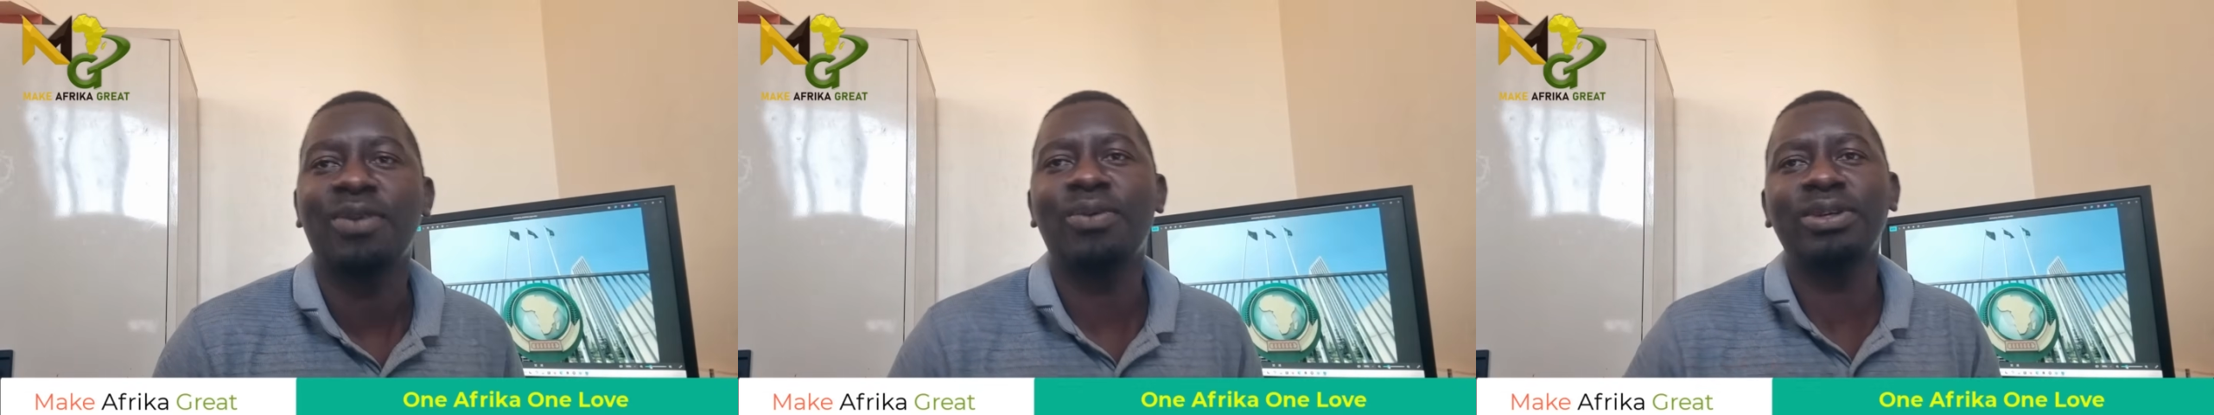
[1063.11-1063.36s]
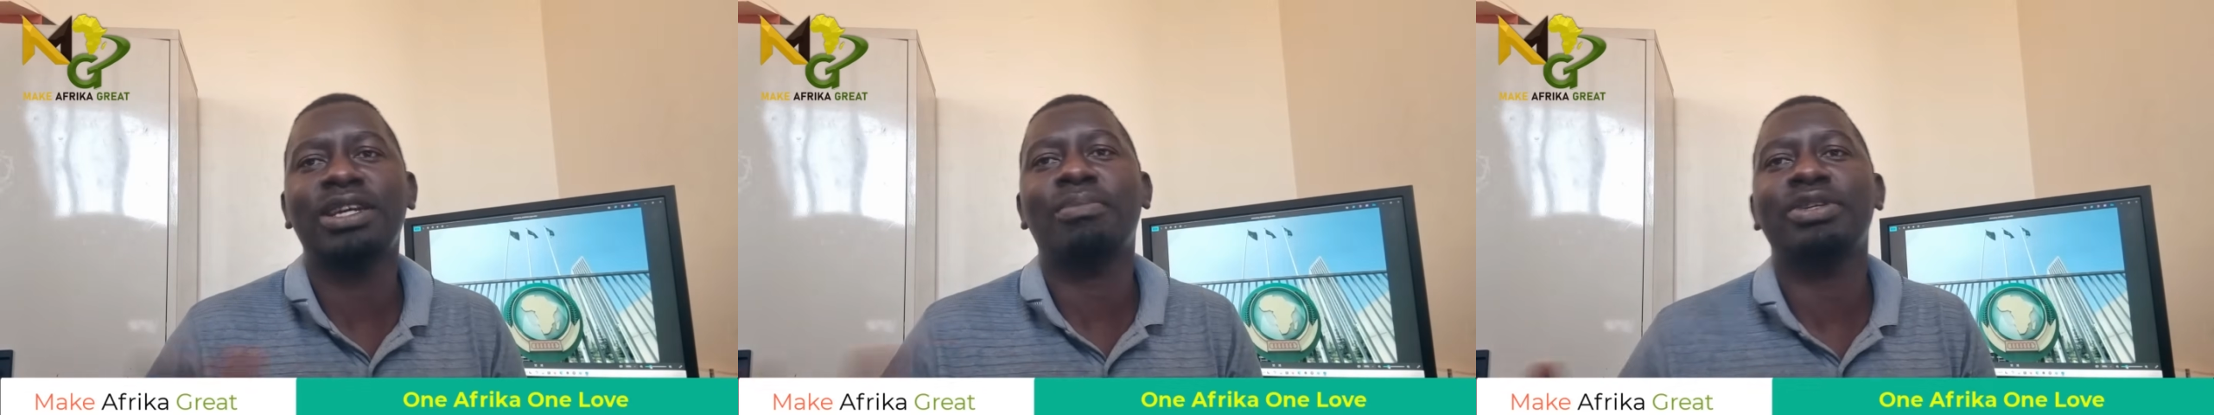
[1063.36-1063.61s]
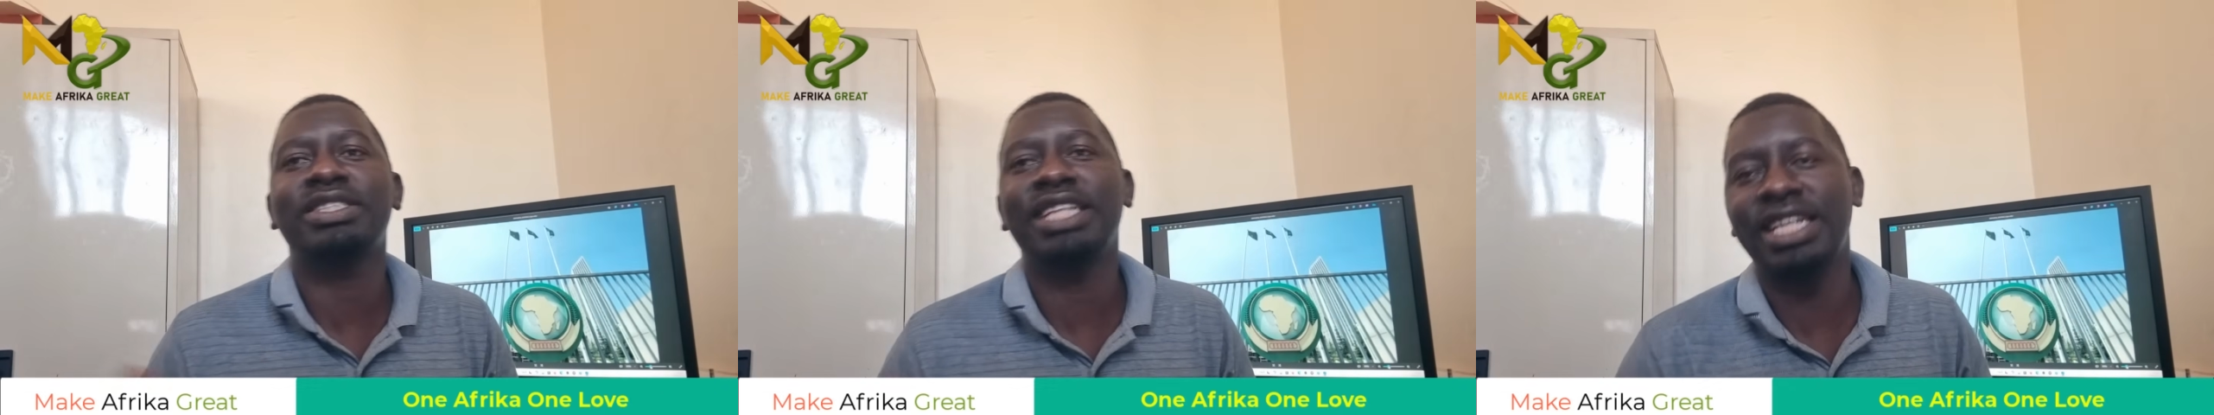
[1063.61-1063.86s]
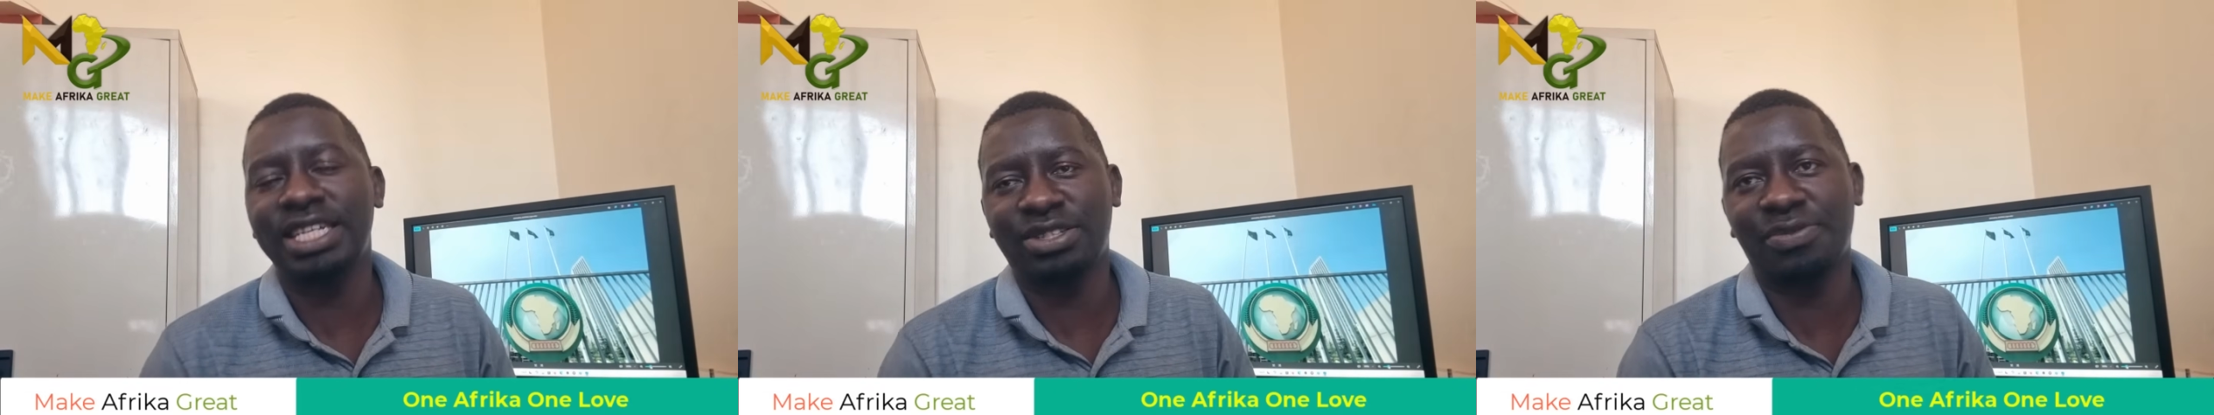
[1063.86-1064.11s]
What about the
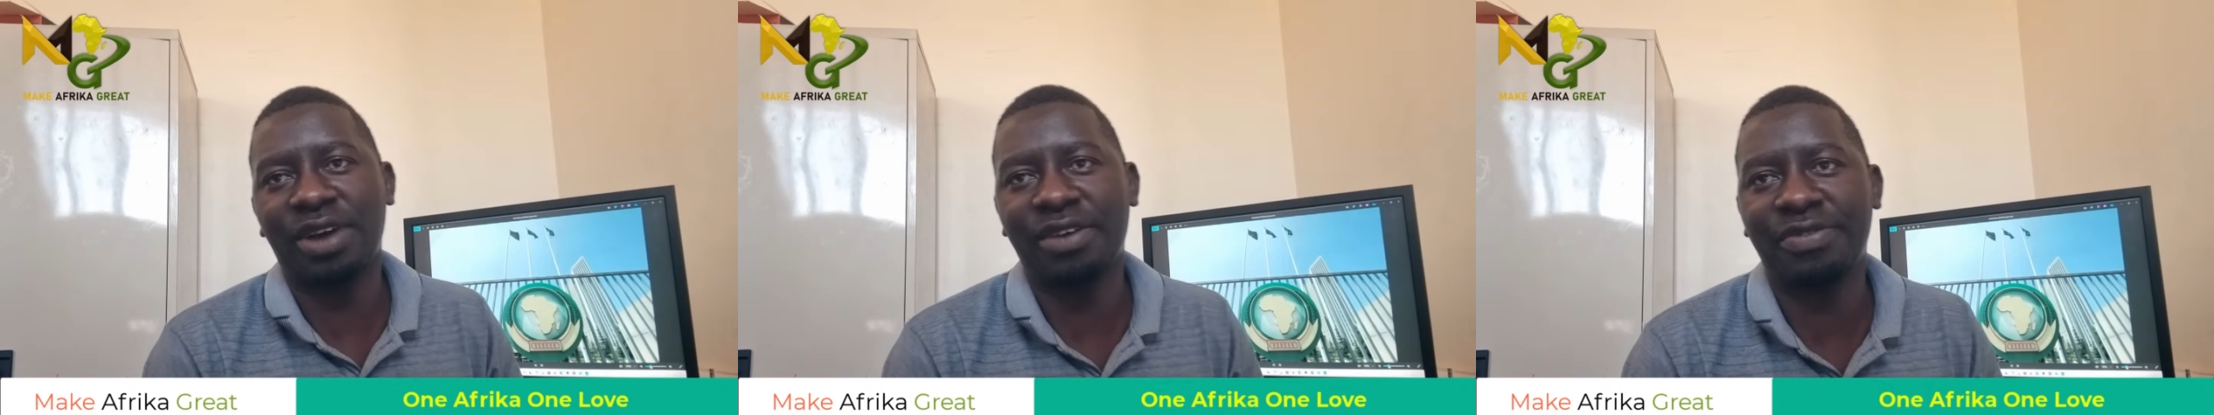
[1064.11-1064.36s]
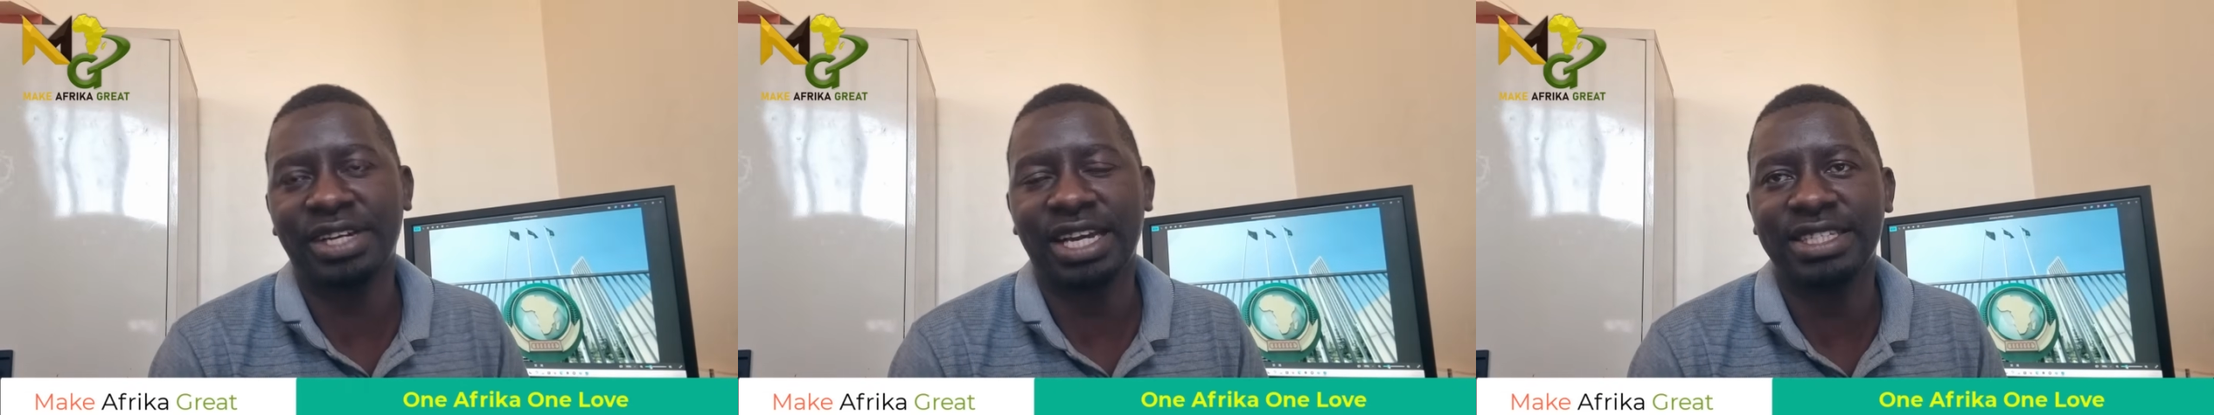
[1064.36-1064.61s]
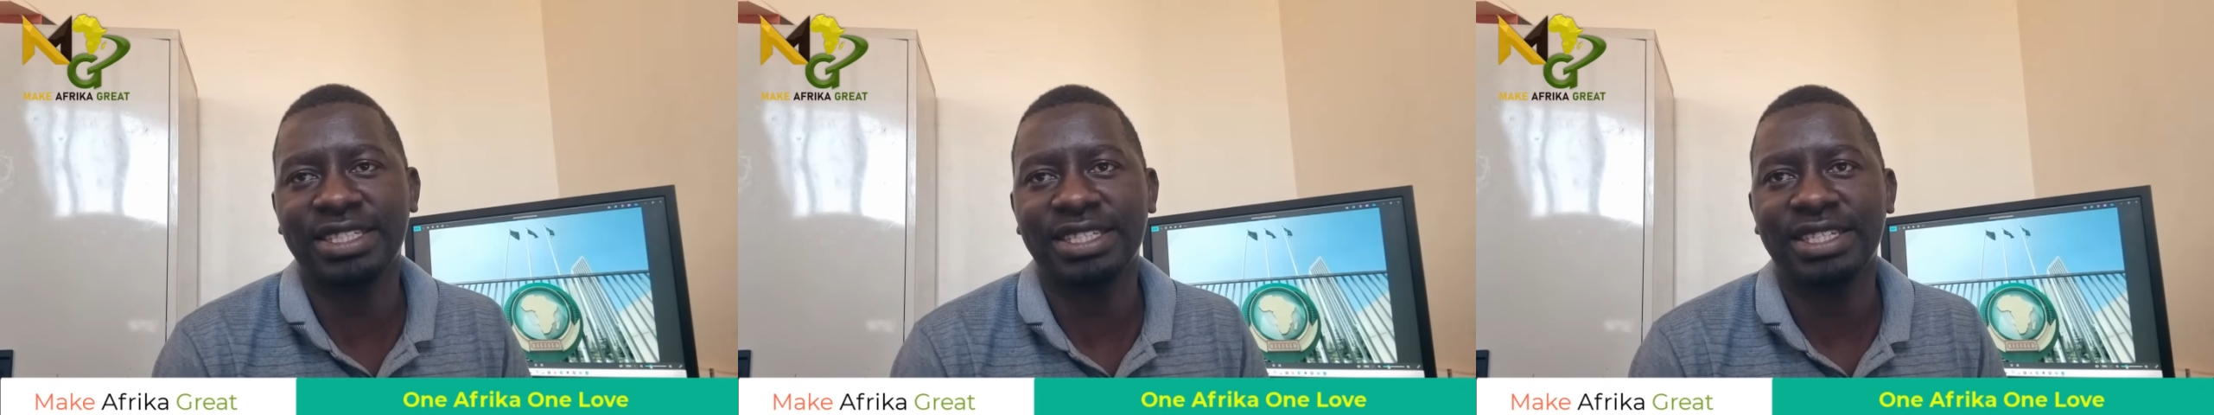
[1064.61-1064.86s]
rest of Africans?